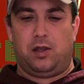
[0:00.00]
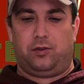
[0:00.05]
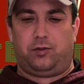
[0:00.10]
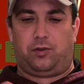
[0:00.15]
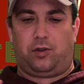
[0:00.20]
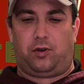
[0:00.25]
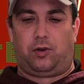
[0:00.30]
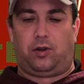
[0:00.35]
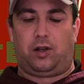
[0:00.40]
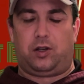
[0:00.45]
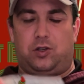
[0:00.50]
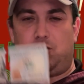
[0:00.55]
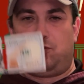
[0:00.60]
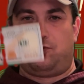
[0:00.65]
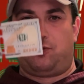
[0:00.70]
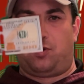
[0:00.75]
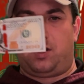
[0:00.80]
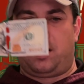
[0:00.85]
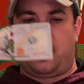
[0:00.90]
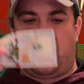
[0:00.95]
So it'll let you
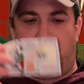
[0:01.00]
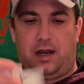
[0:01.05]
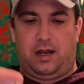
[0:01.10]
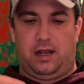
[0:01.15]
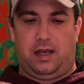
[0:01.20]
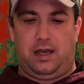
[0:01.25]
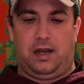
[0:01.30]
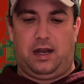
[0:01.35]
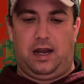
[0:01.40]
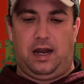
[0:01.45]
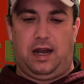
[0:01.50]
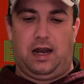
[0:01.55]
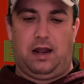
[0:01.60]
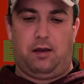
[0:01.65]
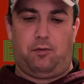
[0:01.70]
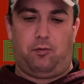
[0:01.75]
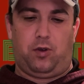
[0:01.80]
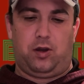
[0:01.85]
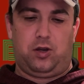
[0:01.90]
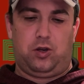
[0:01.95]
bring that in, and
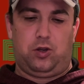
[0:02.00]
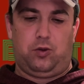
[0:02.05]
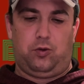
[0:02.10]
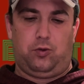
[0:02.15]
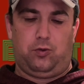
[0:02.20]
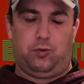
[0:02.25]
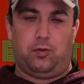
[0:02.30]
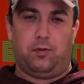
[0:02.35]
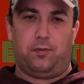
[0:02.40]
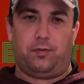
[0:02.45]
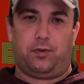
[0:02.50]
then when you